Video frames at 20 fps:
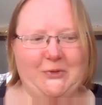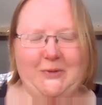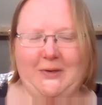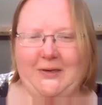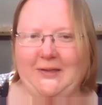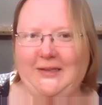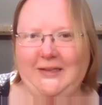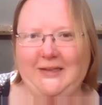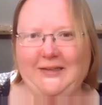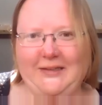I
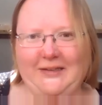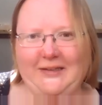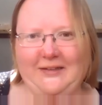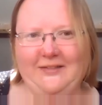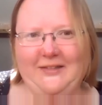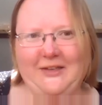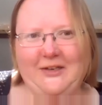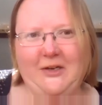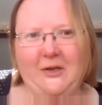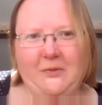think
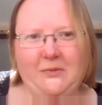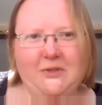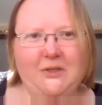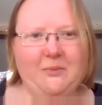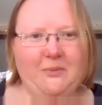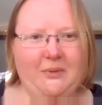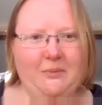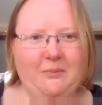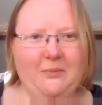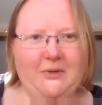that loans
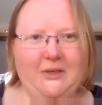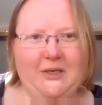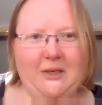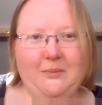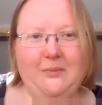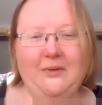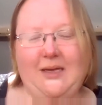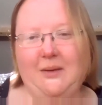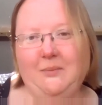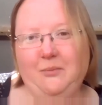can
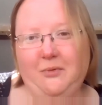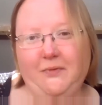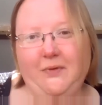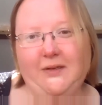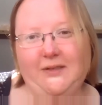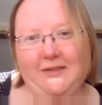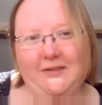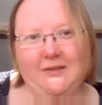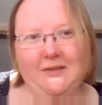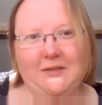
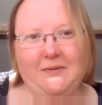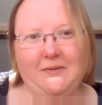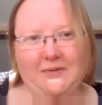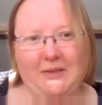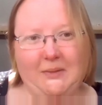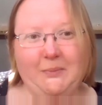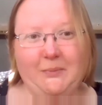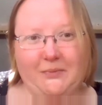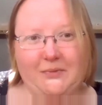provide an answer for